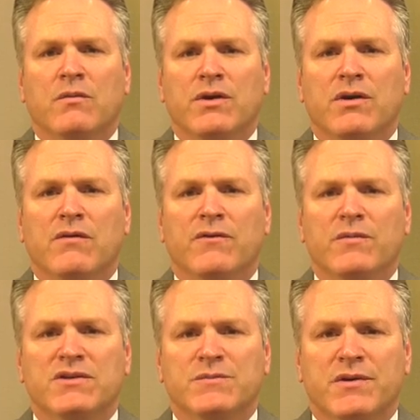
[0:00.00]
We know
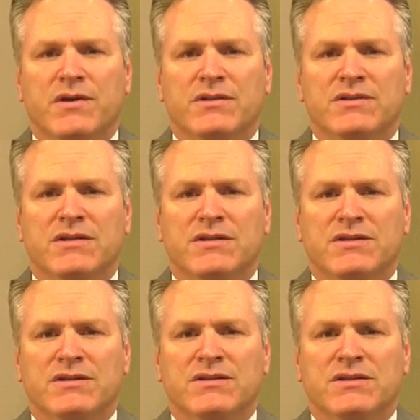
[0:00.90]
from experience that
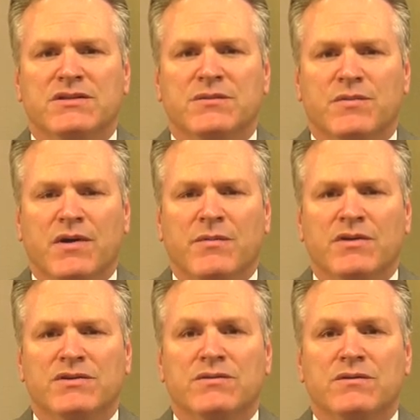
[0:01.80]
distance is the
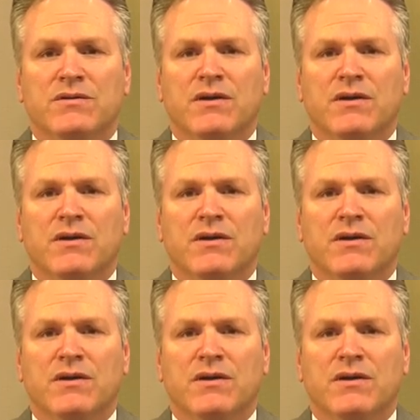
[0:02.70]
primary tool